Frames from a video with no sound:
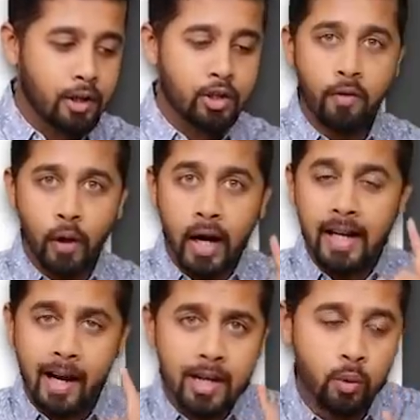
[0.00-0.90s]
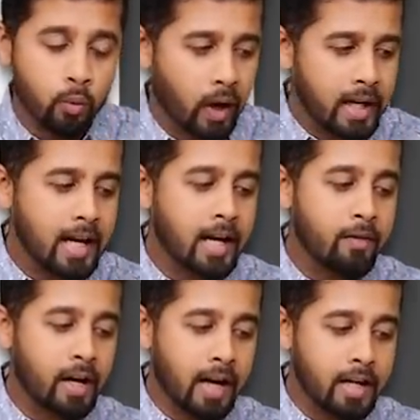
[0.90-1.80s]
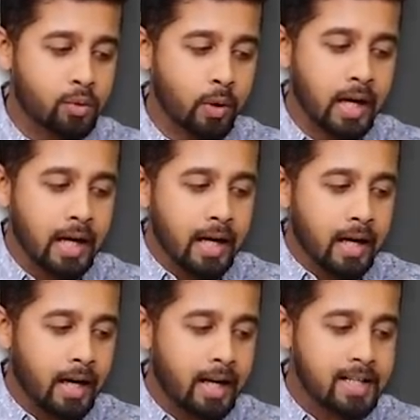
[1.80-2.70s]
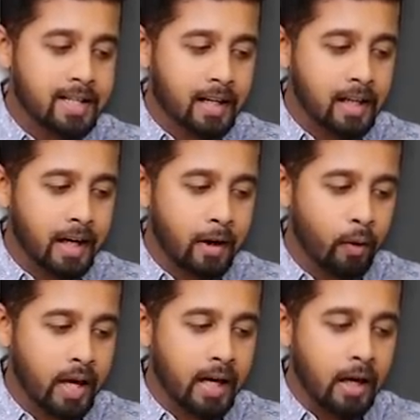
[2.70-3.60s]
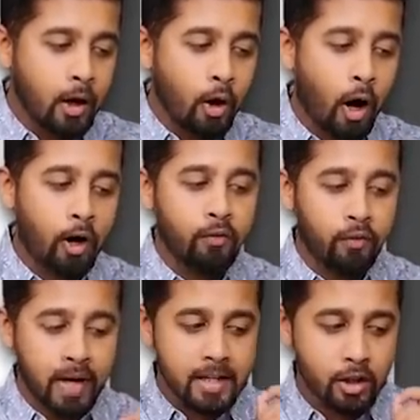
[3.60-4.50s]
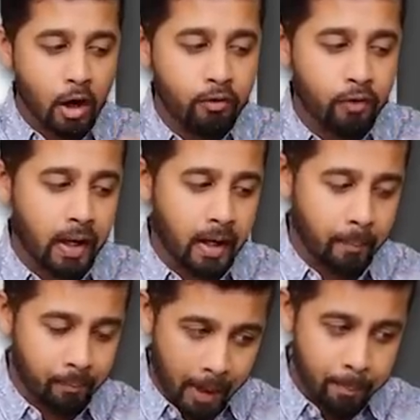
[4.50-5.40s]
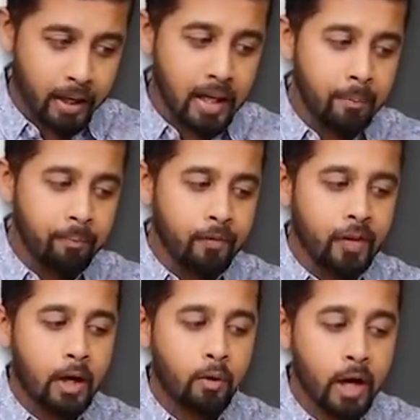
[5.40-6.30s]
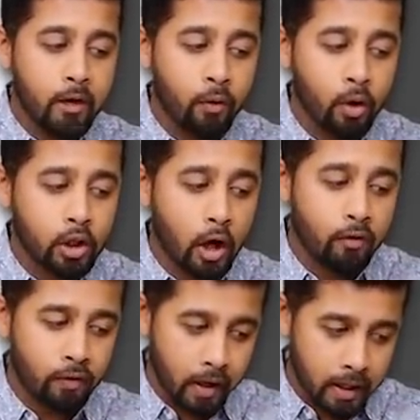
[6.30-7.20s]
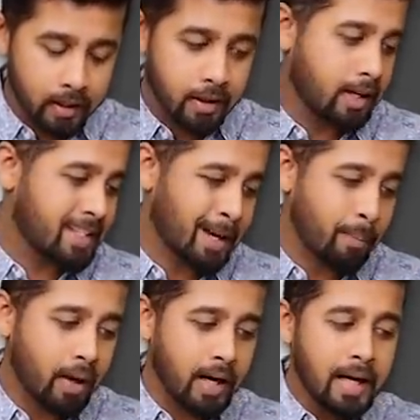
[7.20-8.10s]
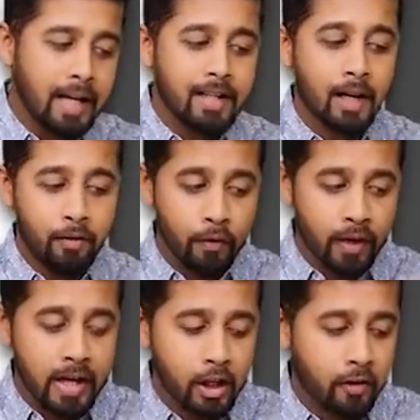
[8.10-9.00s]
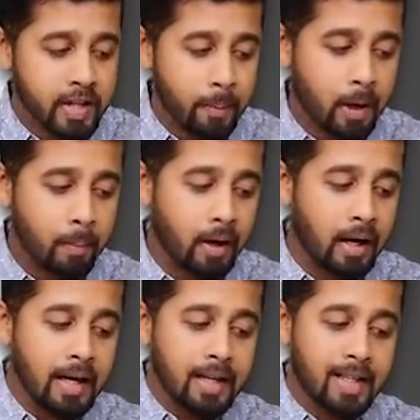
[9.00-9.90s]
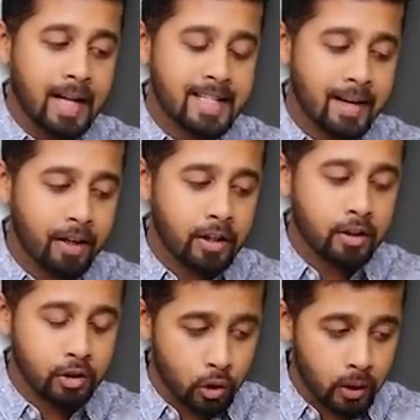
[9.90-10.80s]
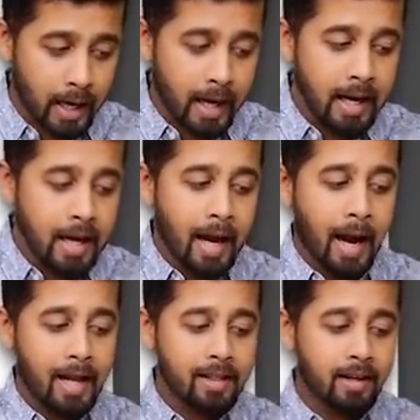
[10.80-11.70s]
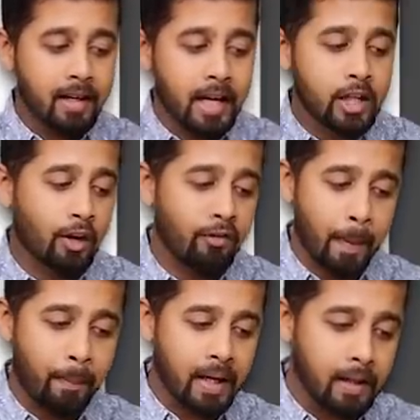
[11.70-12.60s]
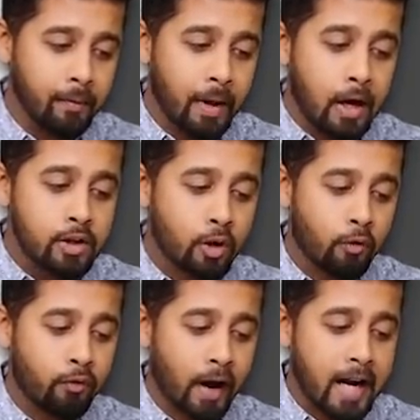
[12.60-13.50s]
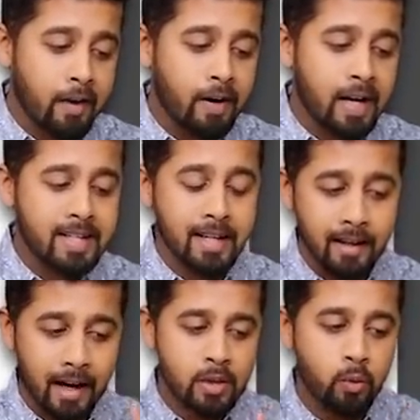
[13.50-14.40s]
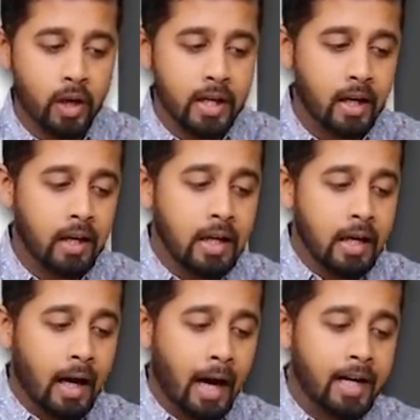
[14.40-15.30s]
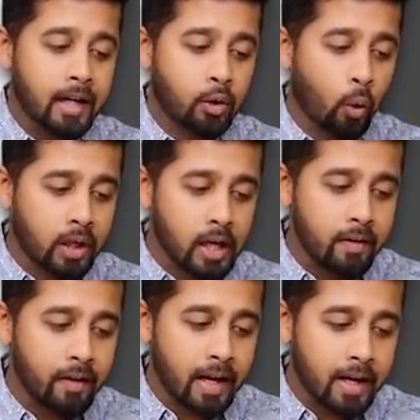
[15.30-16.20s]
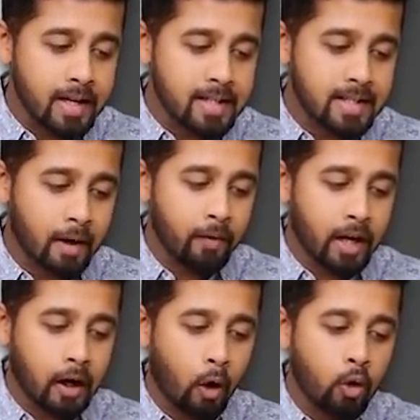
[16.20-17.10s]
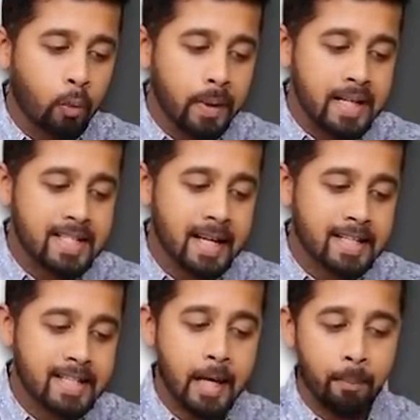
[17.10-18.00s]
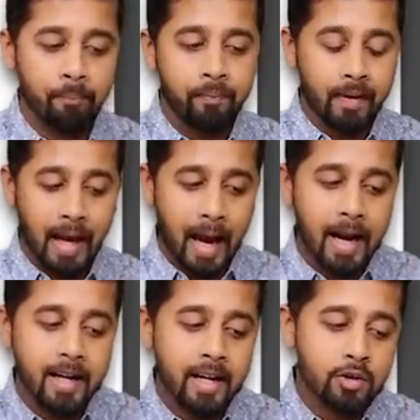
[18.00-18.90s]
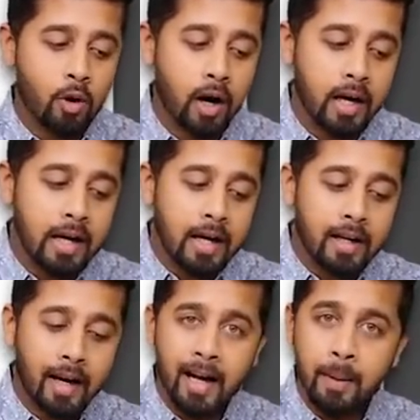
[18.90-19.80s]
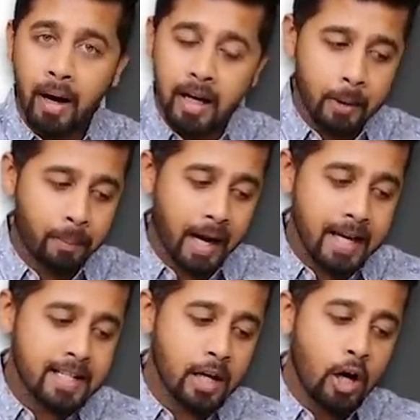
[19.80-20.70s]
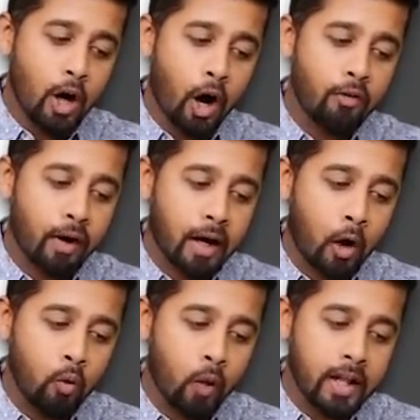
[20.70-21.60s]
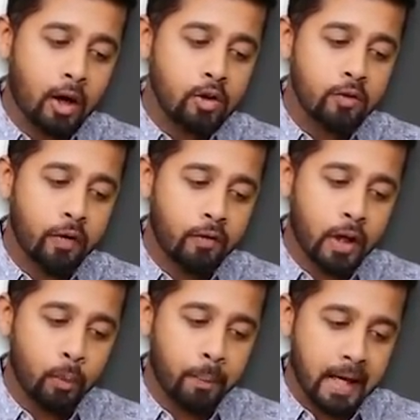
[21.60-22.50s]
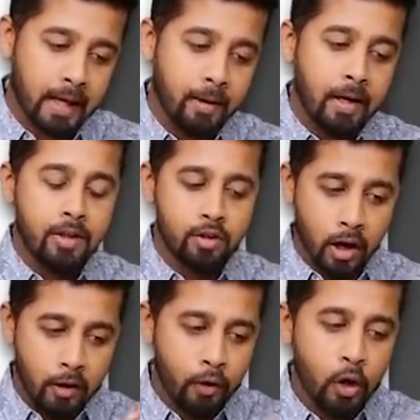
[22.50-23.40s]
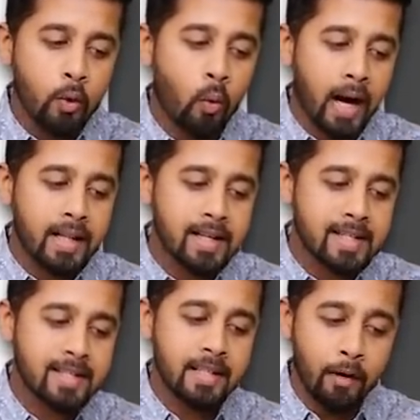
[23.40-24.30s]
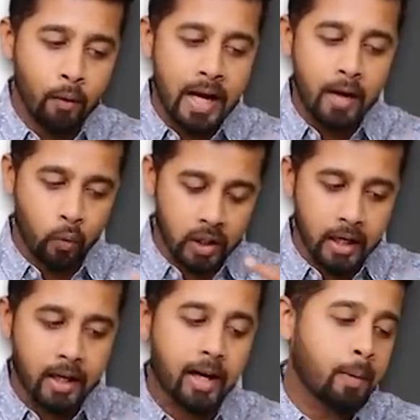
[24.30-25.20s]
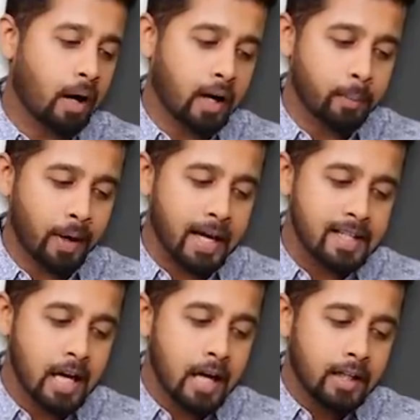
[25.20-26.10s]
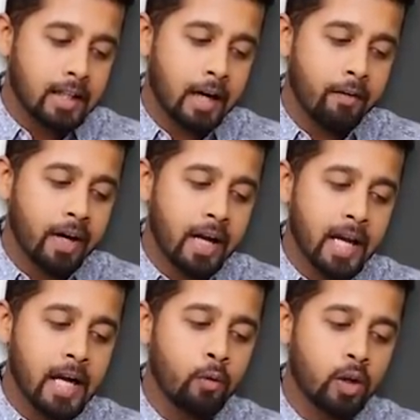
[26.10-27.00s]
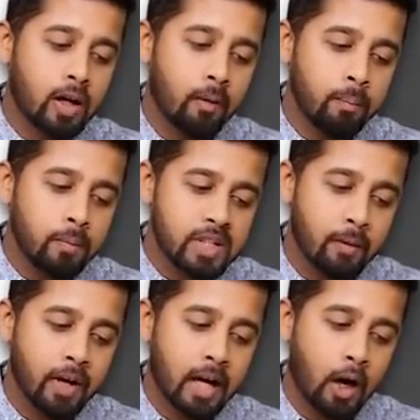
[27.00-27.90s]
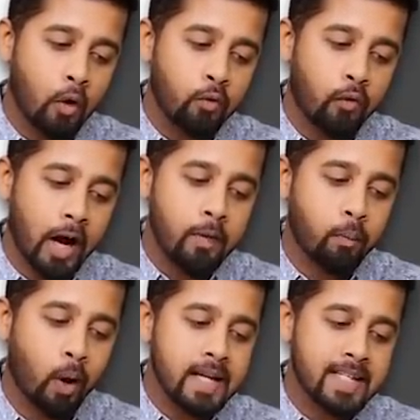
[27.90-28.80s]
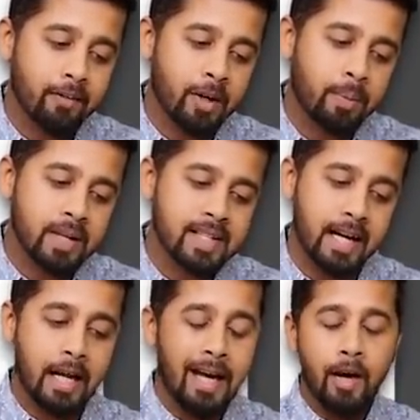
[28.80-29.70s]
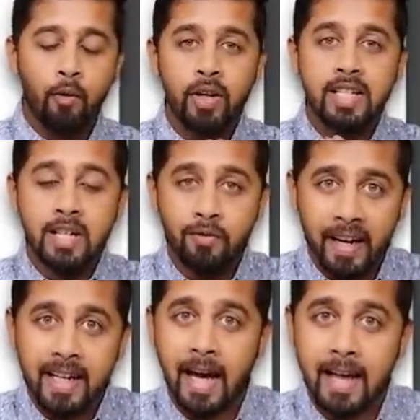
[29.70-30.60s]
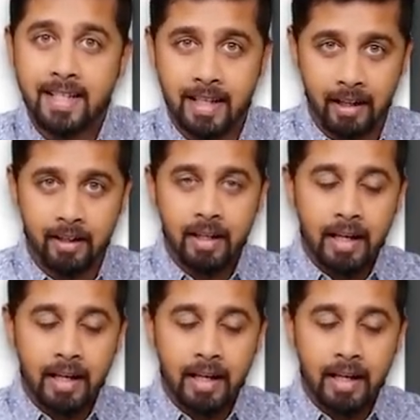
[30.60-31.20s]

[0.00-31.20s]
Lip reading: So if you look at last 1 year dividend history, it has declared dividend on 1st of April, then 24th of December, then 15th of September, then 7th July and 13th of April. So 5 dividends in last 1 year, and the total dividend is somewhere around rupees 60. And it has got a current market price of around 1050 rupee. So if you divide this dividend with the current market price, the dividend yield would come somewhere around 5.7%, which is fantastic.